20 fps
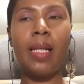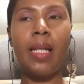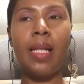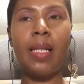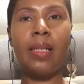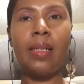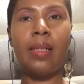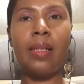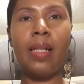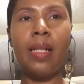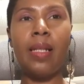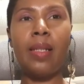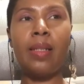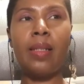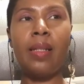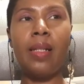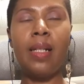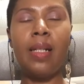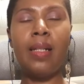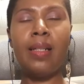And
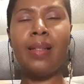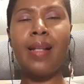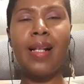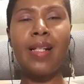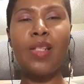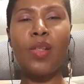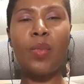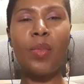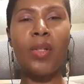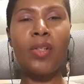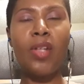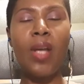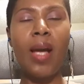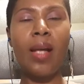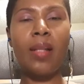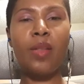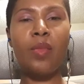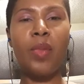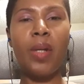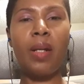not so much
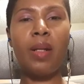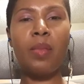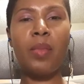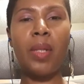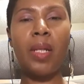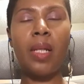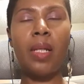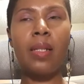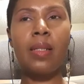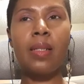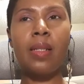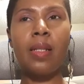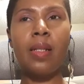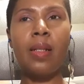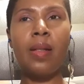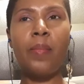Halle Berry, because